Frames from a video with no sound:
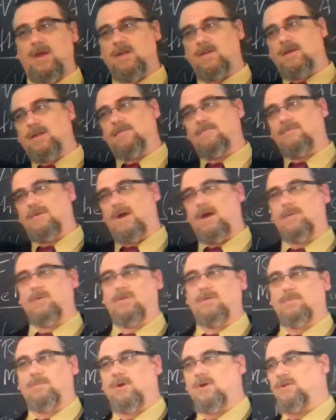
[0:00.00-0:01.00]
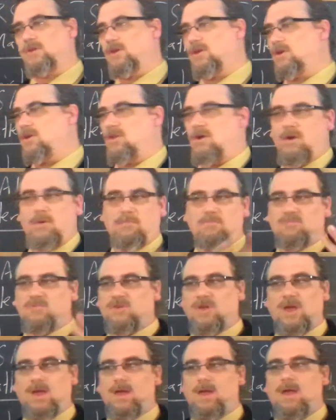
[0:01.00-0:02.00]
identified with a particular,
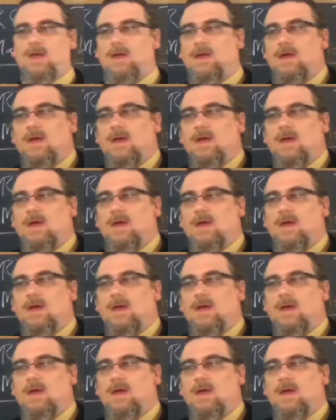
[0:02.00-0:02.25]
say,